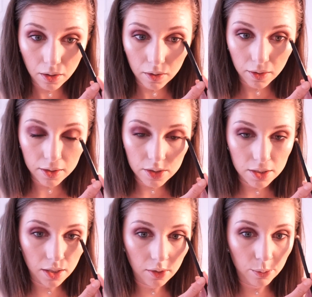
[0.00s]
And that
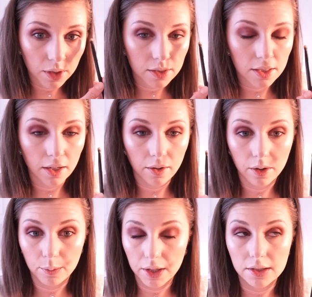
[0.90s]
just kind of blends it out
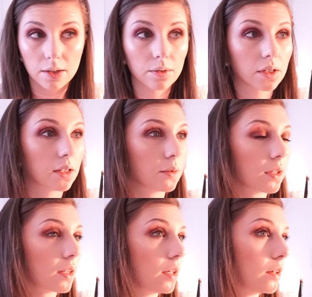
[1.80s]
and makes it really,
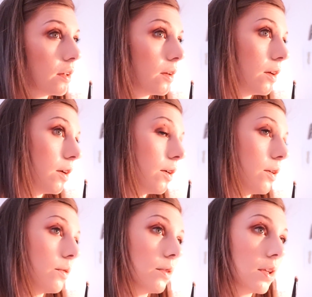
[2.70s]
really,
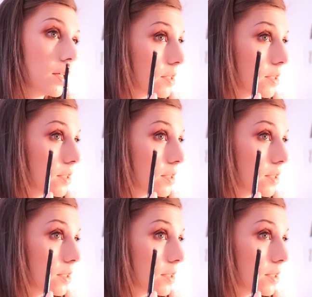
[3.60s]
really